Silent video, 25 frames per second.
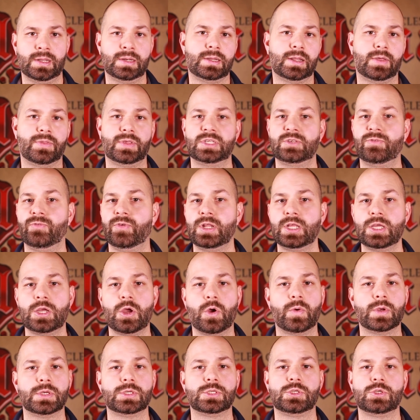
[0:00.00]
Now this
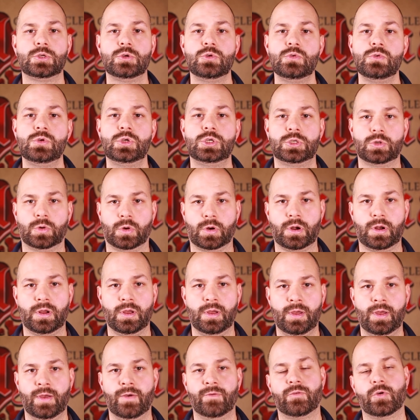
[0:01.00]
video is too short
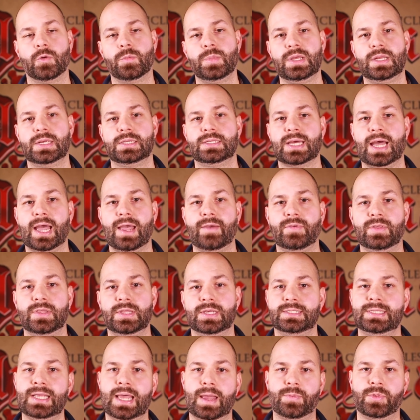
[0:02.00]
for me to dive
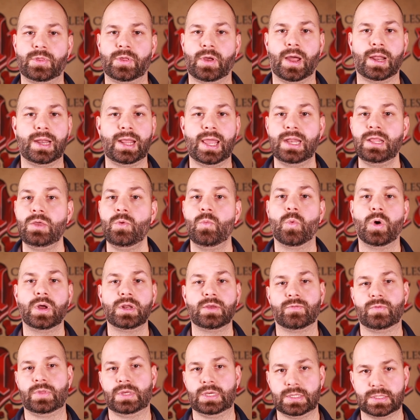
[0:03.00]
into depth on any one
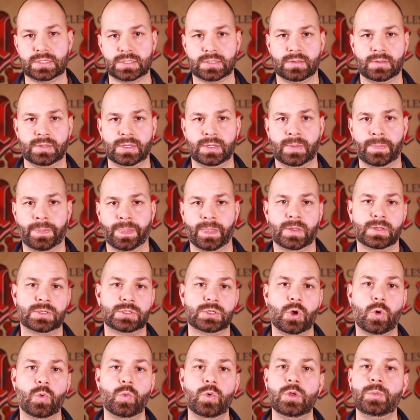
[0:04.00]
of these,
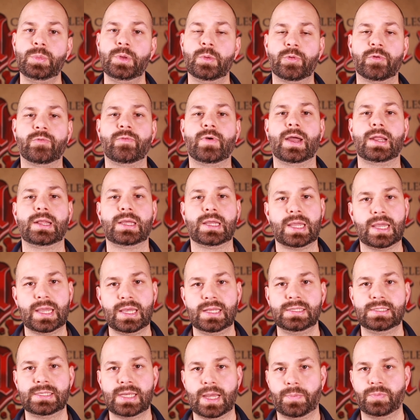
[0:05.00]
so we'll be providing
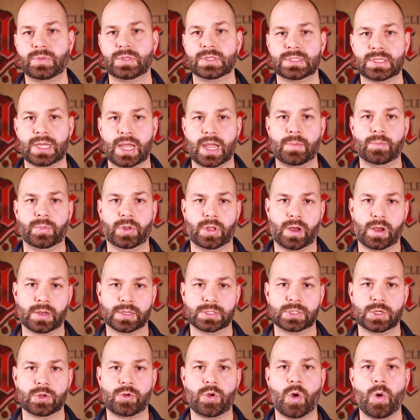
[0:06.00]
in-depth design
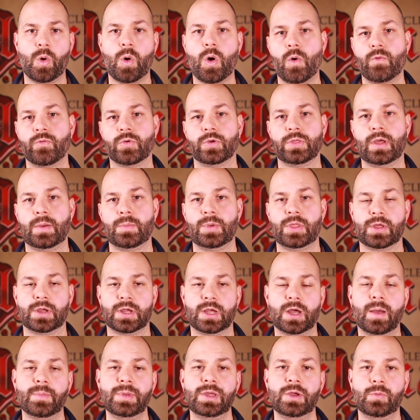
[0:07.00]
blogs to go over them in the
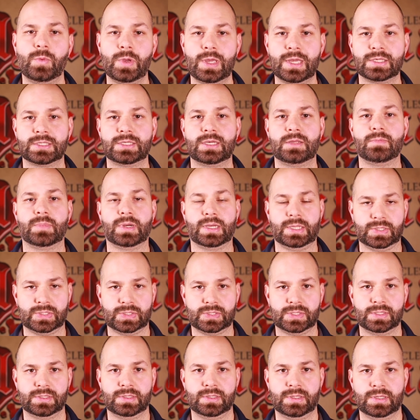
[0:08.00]
coming weeks and
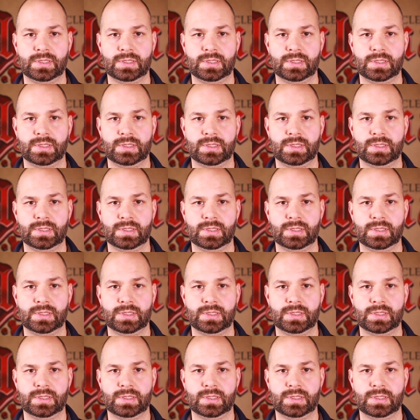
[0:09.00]
months.